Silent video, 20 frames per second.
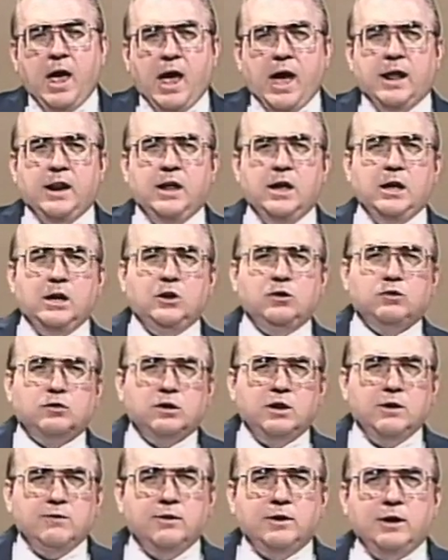And His
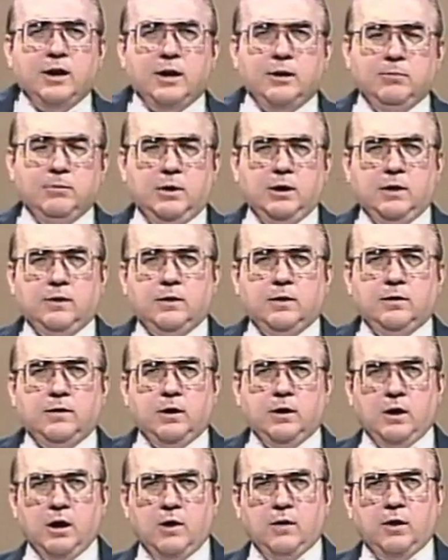living in me, and
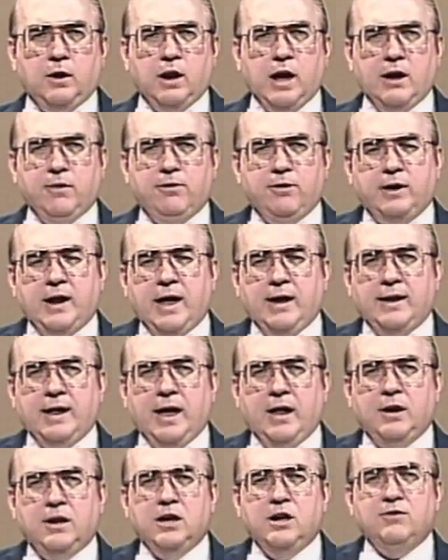the, the life that I
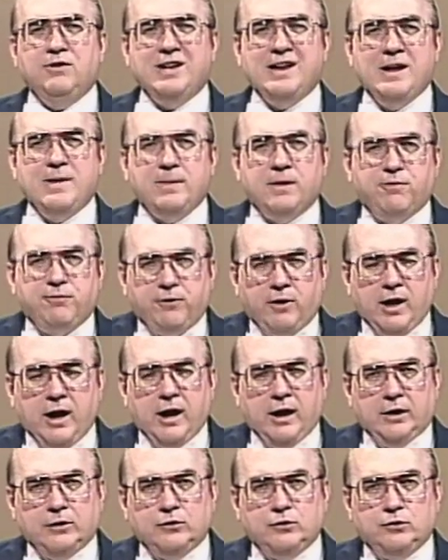now live in the
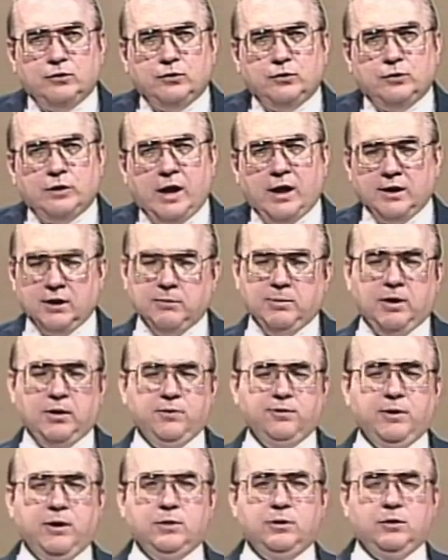flesh, I live by
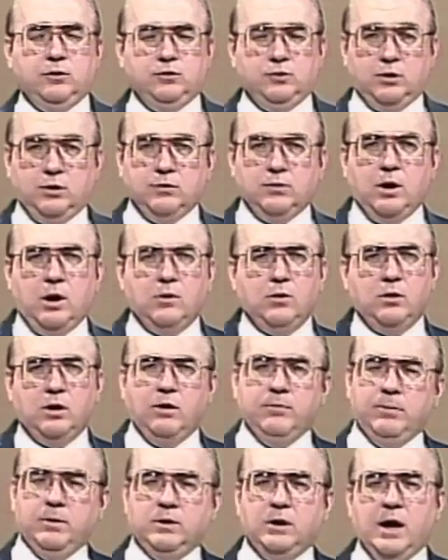the faith of the Son of God who
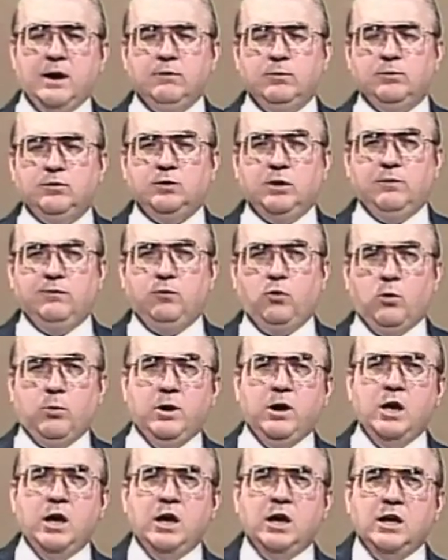loved me and gave Himself for me.